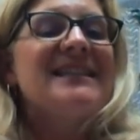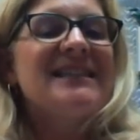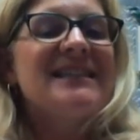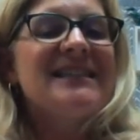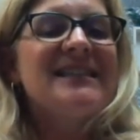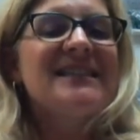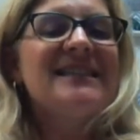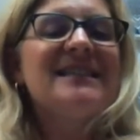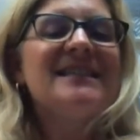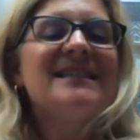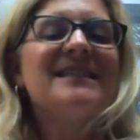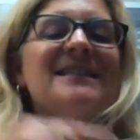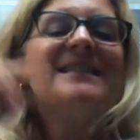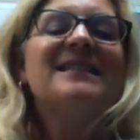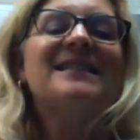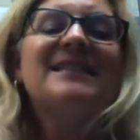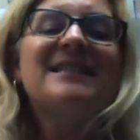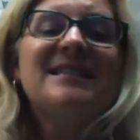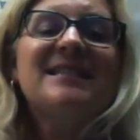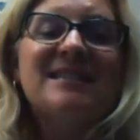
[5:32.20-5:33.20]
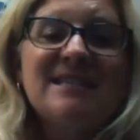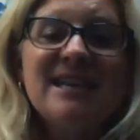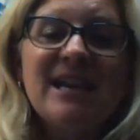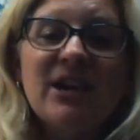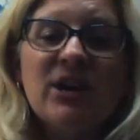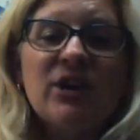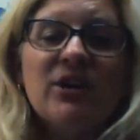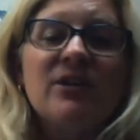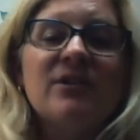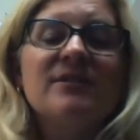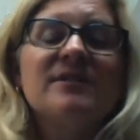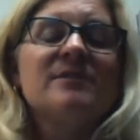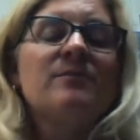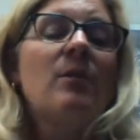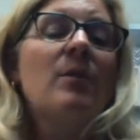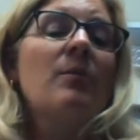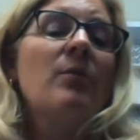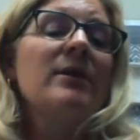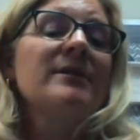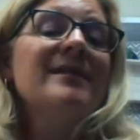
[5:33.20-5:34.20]
Stickers.
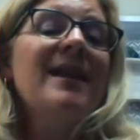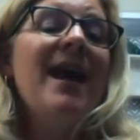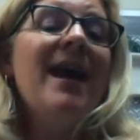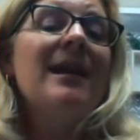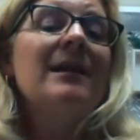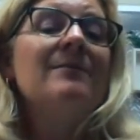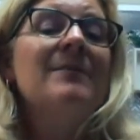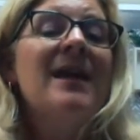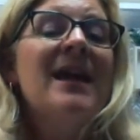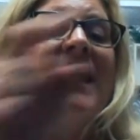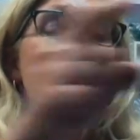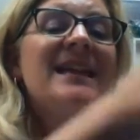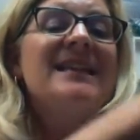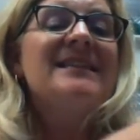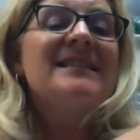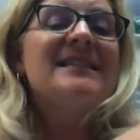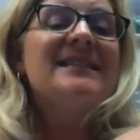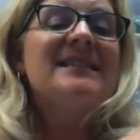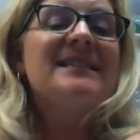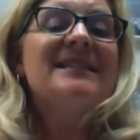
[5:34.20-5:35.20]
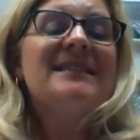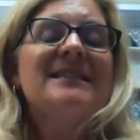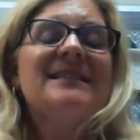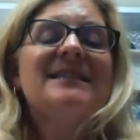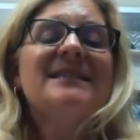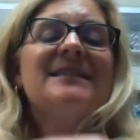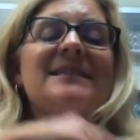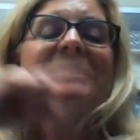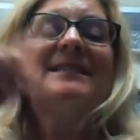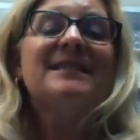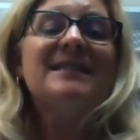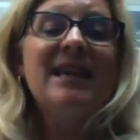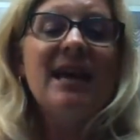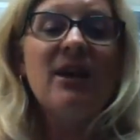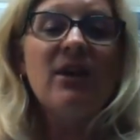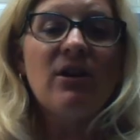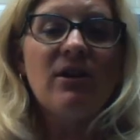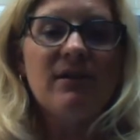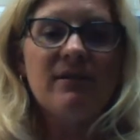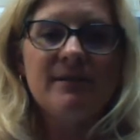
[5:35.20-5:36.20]
One more time.
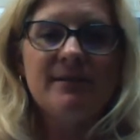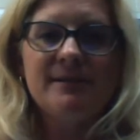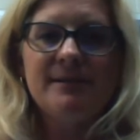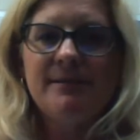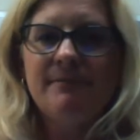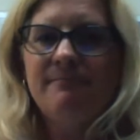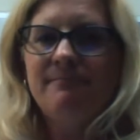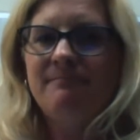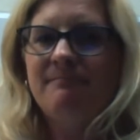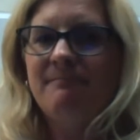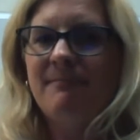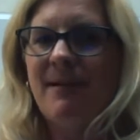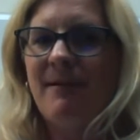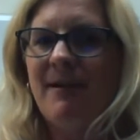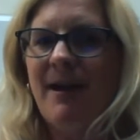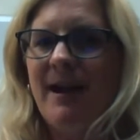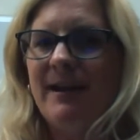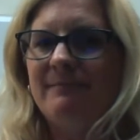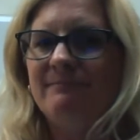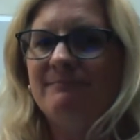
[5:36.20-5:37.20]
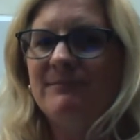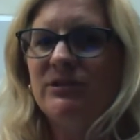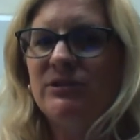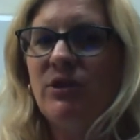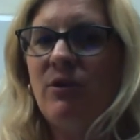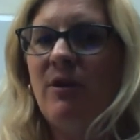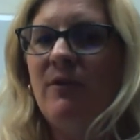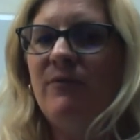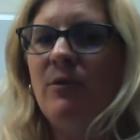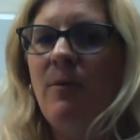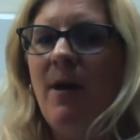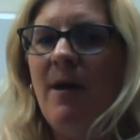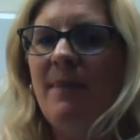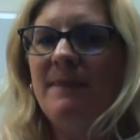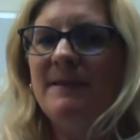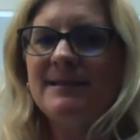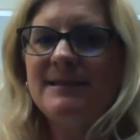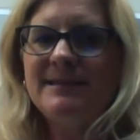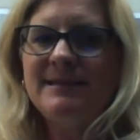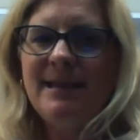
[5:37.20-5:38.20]
Stickers. All right. So if you want
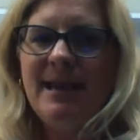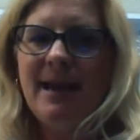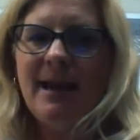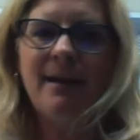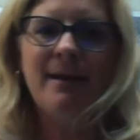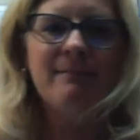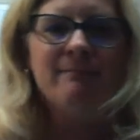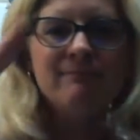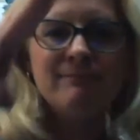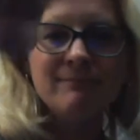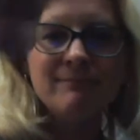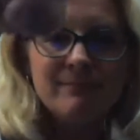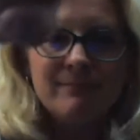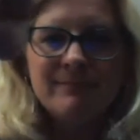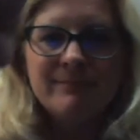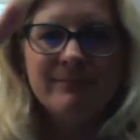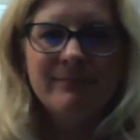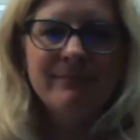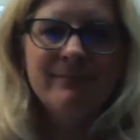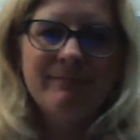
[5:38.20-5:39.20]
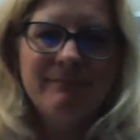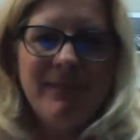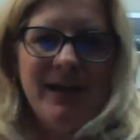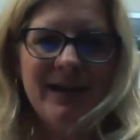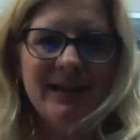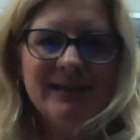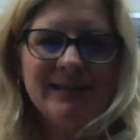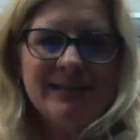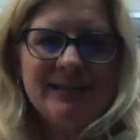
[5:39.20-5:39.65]
the stick, make a